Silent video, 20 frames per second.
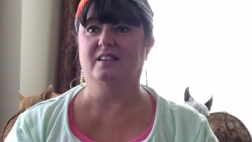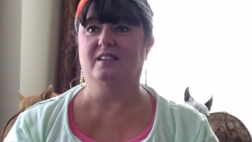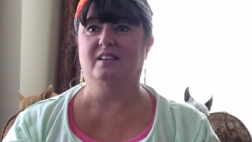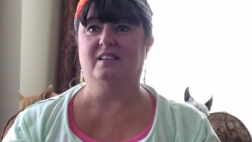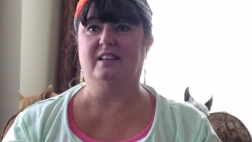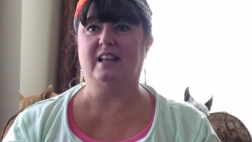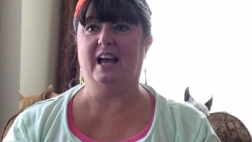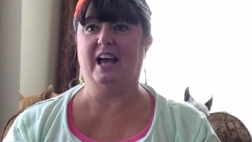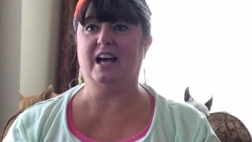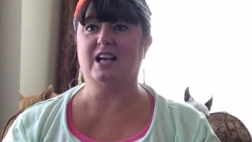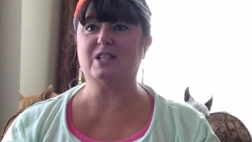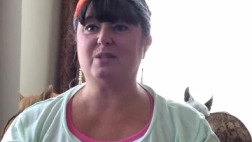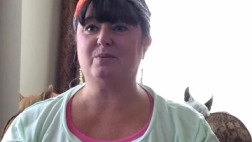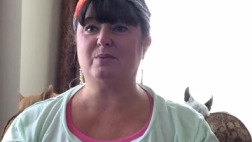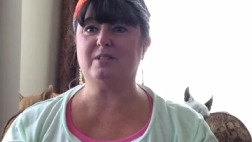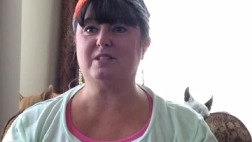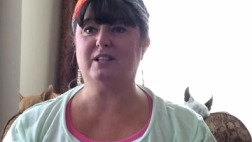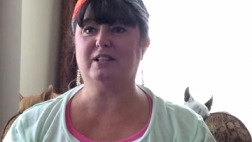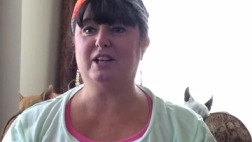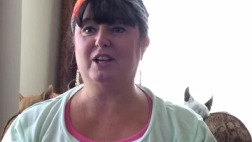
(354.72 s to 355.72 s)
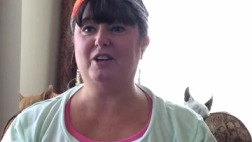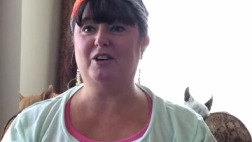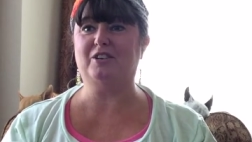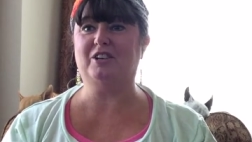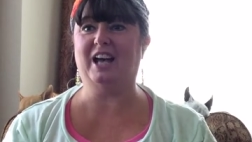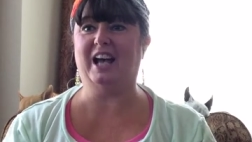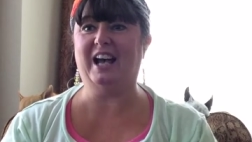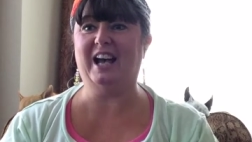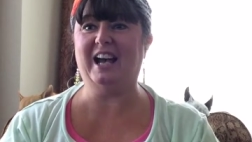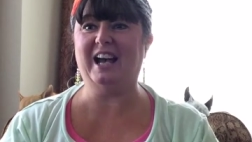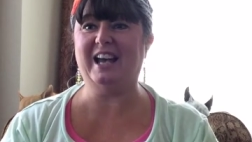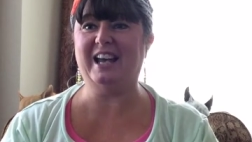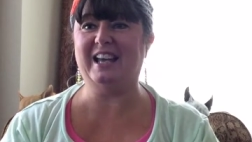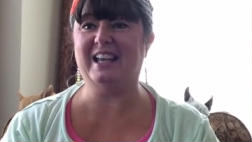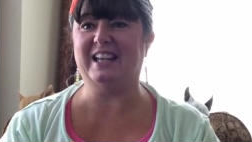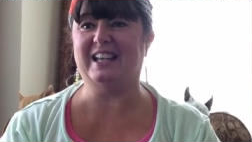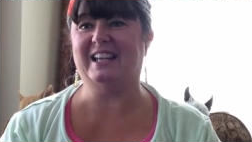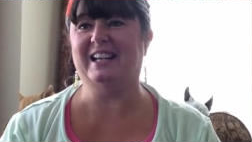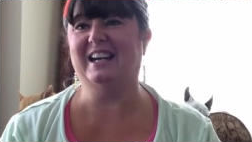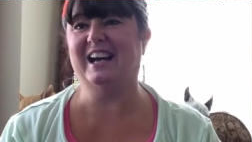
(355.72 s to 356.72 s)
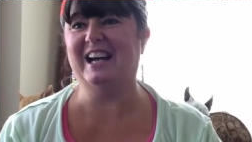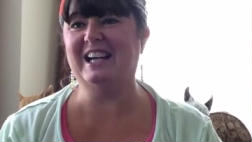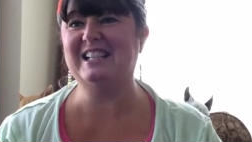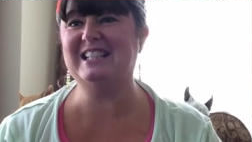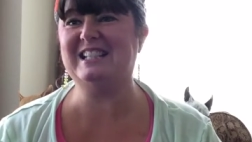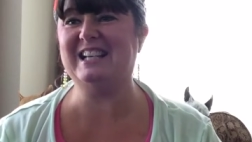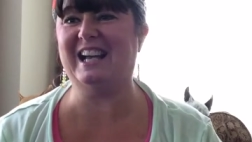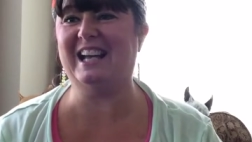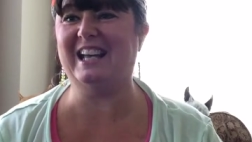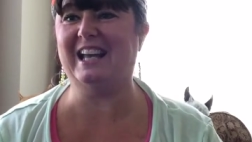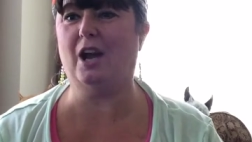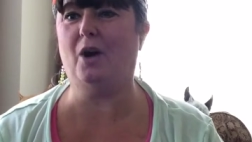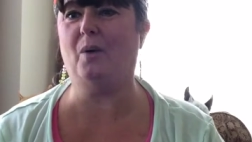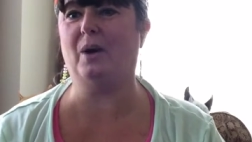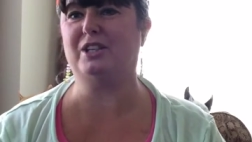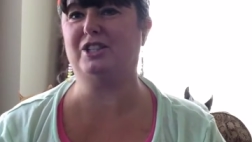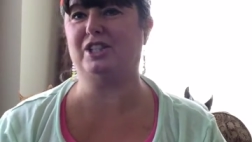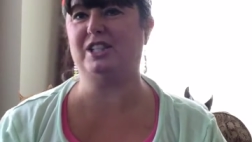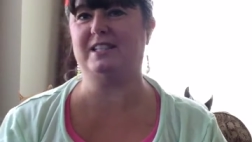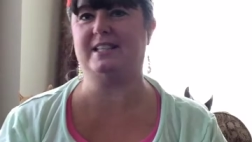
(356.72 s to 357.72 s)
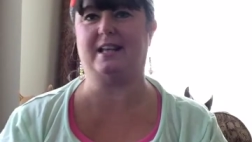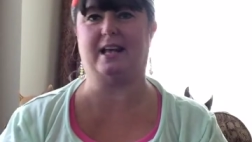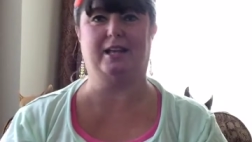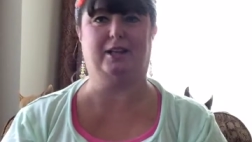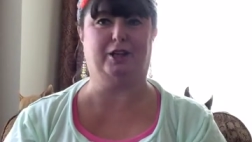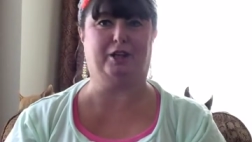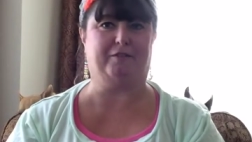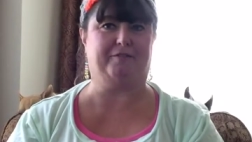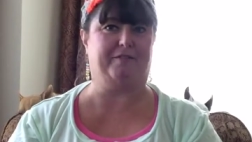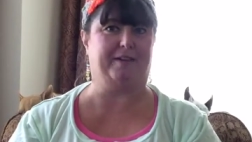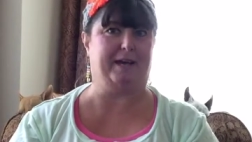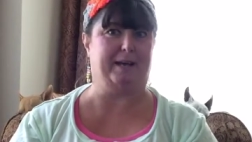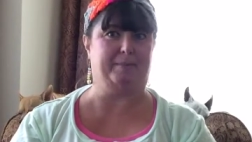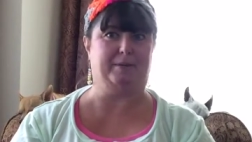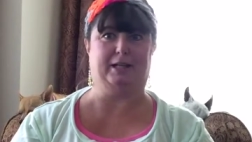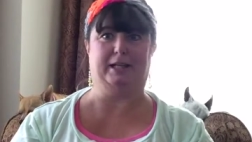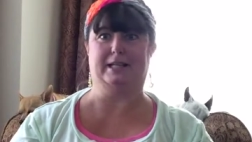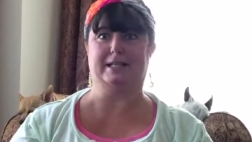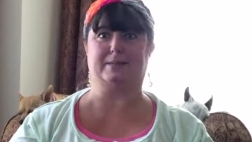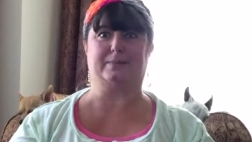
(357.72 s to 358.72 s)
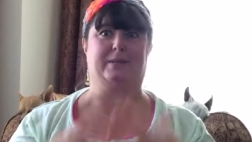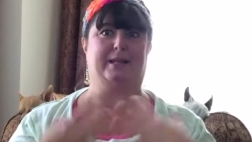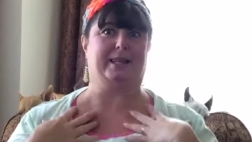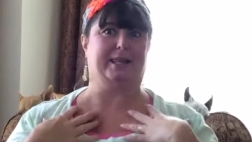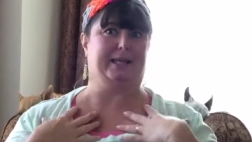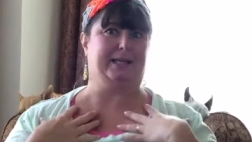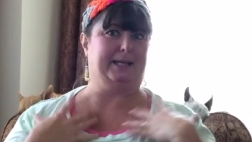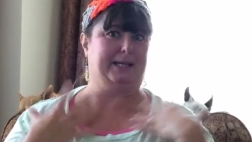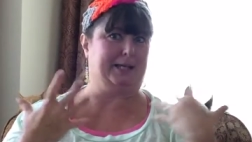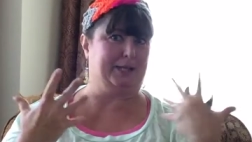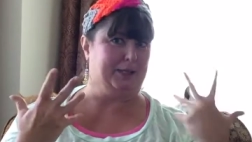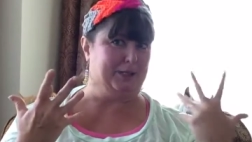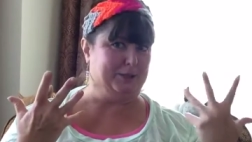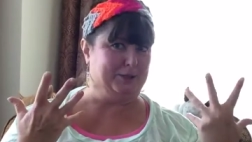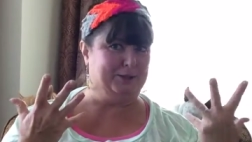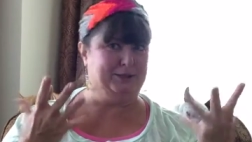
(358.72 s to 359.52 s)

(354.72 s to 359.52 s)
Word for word: The house was alone. Hi. Hi, Diane. Oh, she said I look fabulous. Well, thank you.